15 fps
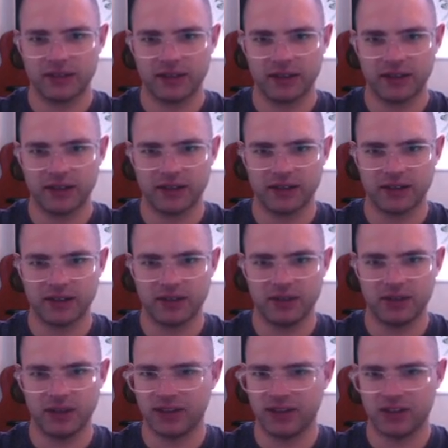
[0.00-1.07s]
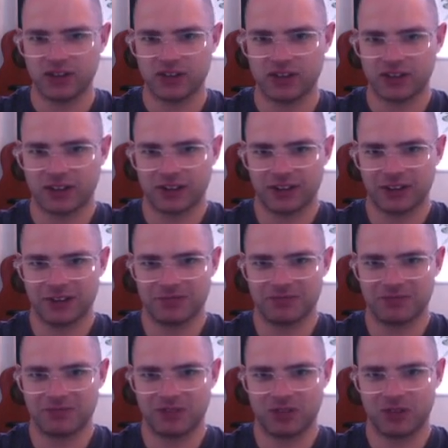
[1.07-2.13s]
It's just like
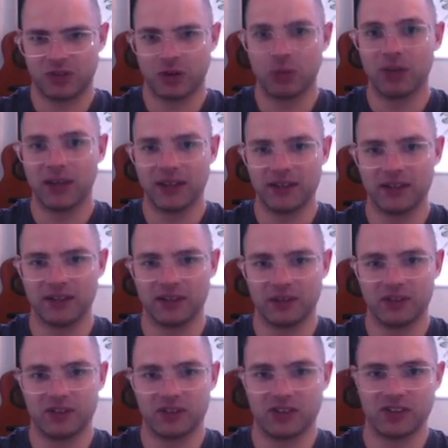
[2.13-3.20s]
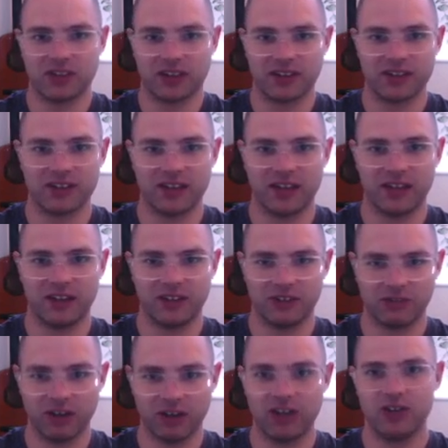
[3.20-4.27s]
dominating. It's just like saying,
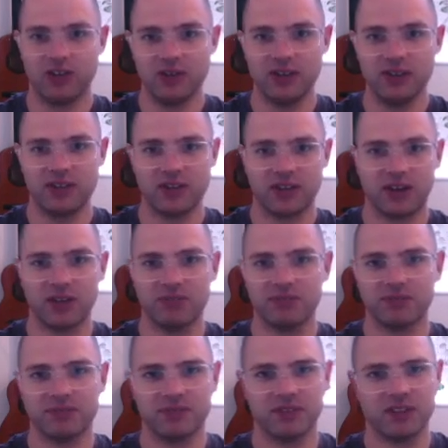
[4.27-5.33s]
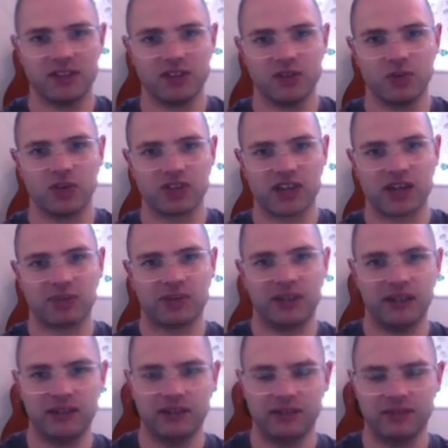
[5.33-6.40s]
right, you need to come. This is what's
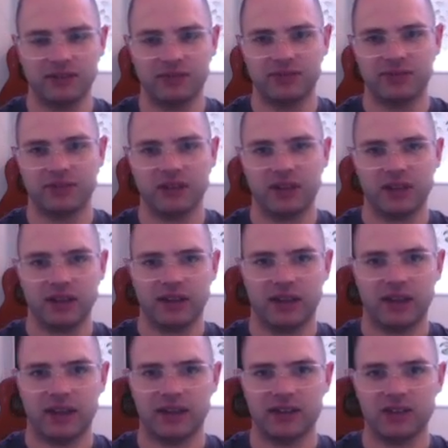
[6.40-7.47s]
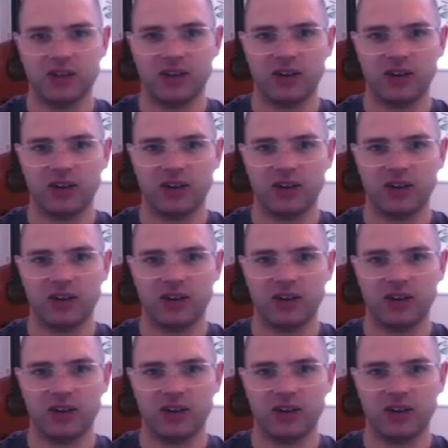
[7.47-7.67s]
happening. And it's not